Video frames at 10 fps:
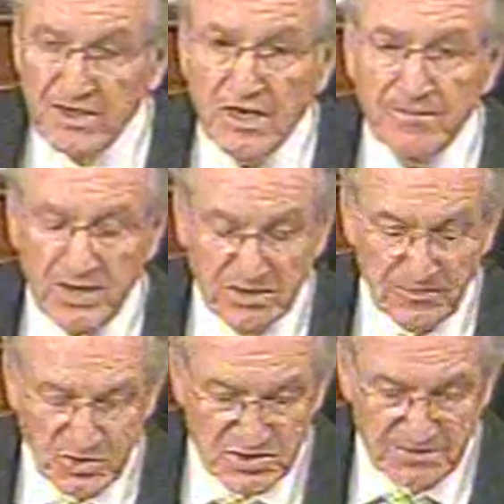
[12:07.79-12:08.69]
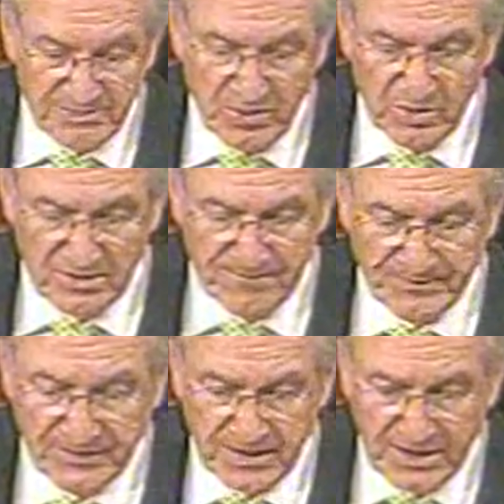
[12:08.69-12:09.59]
among the most important
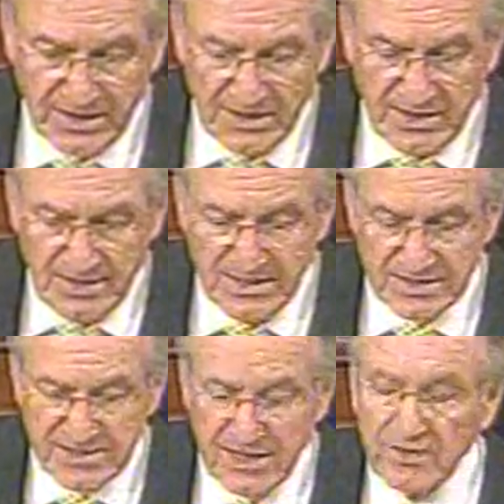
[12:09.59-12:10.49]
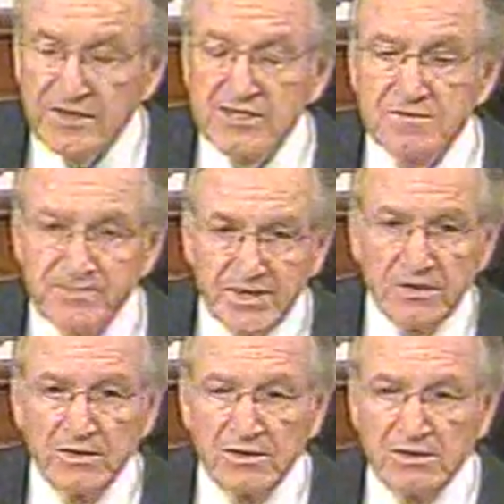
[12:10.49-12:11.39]
is that this
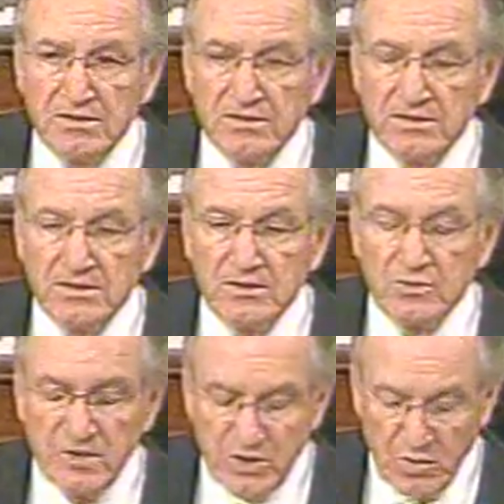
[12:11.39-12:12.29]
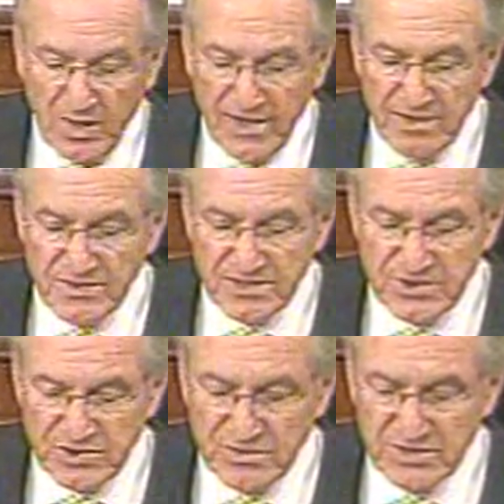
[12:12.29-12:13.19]
bill requires
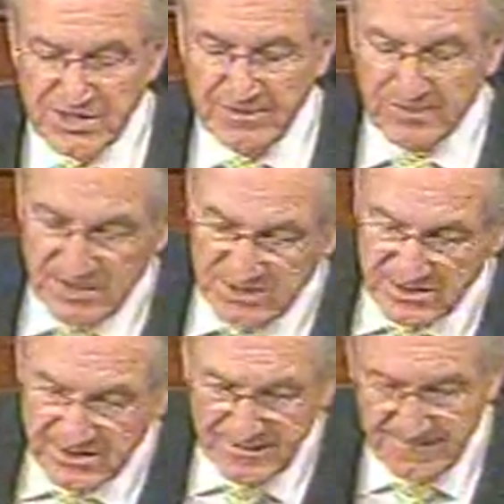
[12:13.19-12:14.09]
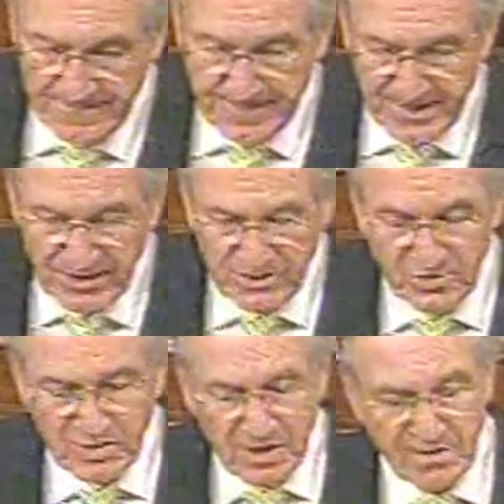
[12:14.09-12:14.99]
insurance companies
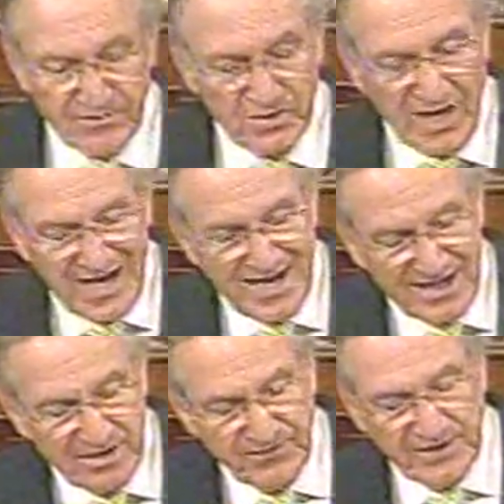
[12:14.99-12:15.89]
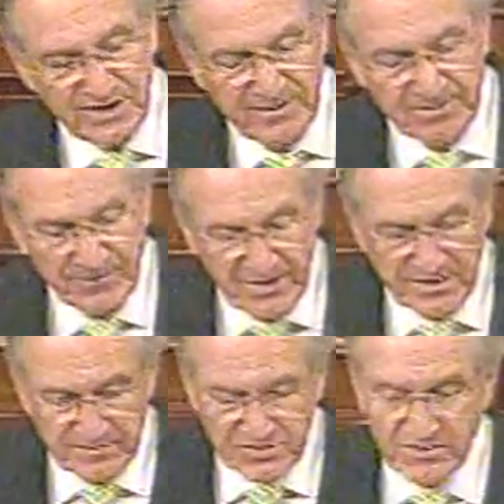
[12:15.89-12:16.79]
to cover highly effective
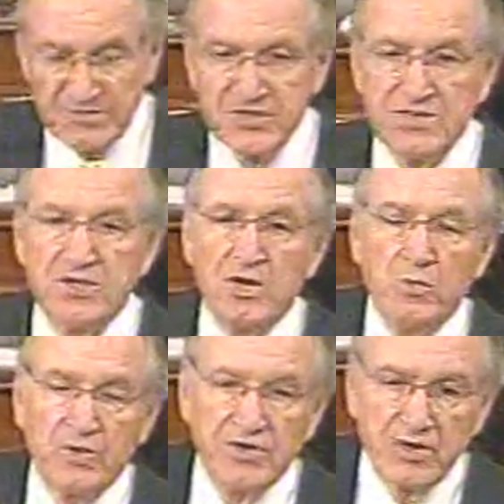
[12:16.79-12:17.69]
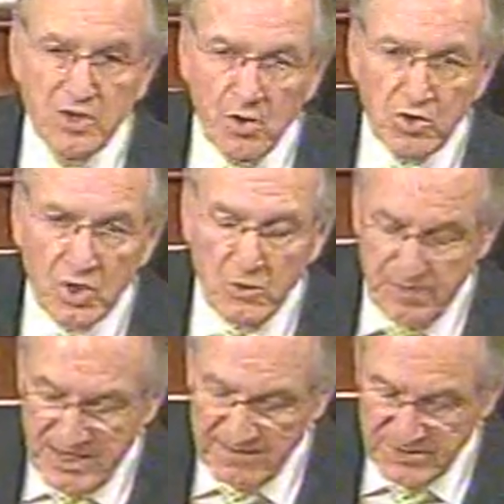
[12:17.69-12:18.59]
preventative services with no
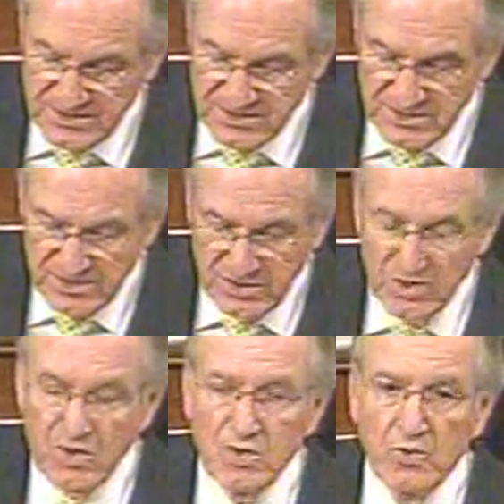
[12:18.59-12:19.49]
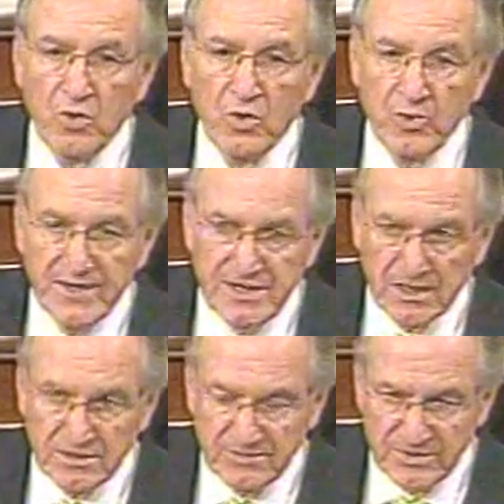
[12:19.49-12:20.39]
co-payments or
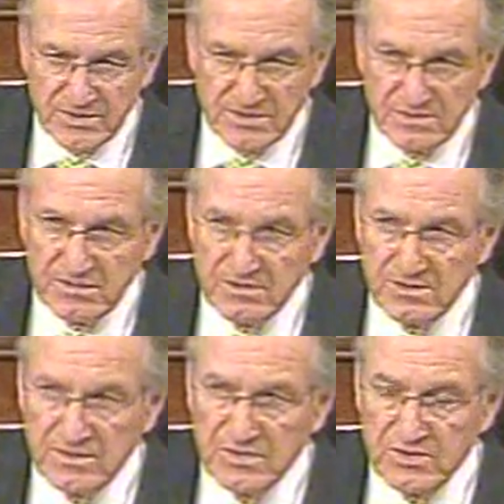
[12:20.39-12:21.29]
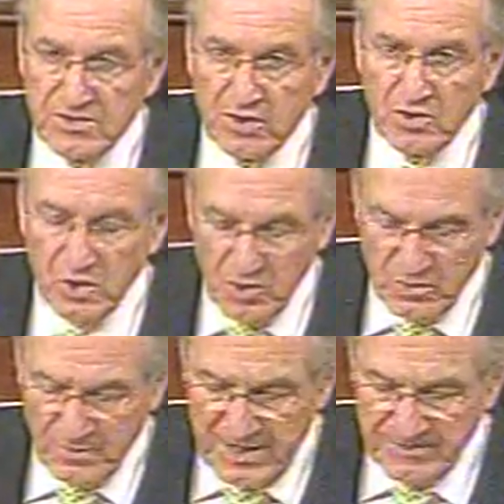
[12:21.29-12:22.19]
deductibles. No
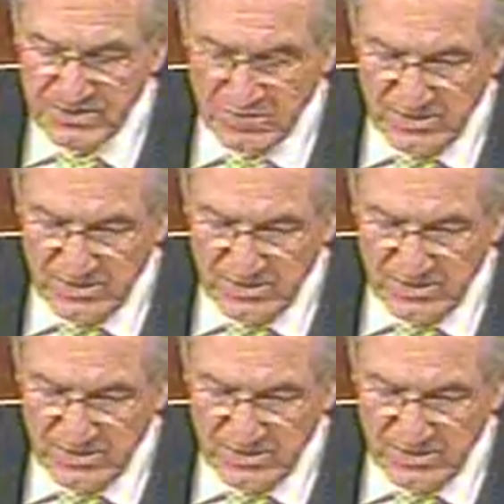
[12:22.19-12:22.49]
co-payments or